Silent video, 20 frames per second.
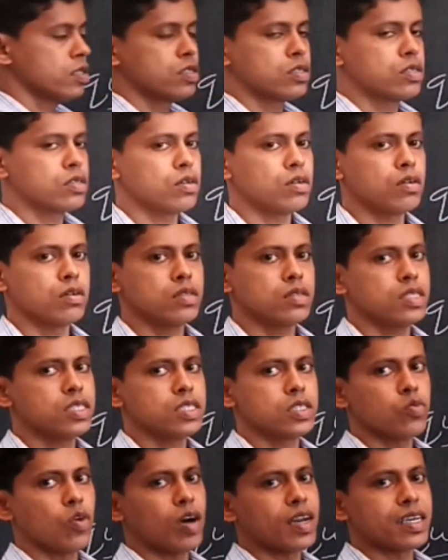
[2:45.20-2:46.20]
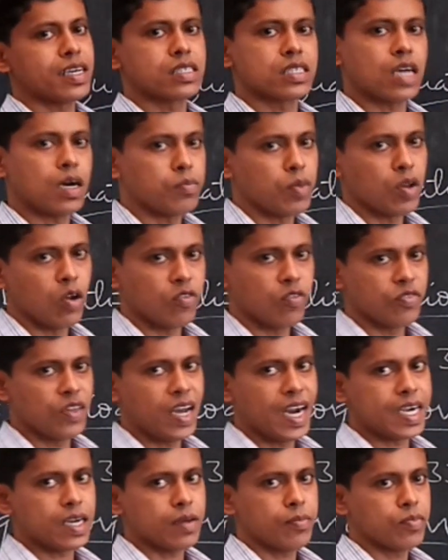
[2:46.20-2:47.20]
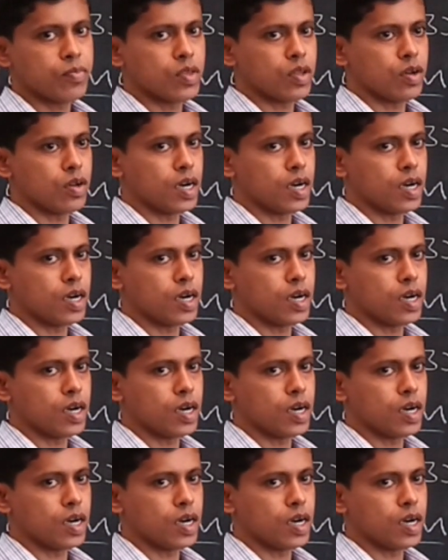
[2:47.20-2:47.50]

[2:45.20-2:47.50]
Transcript: So, this is one example of that.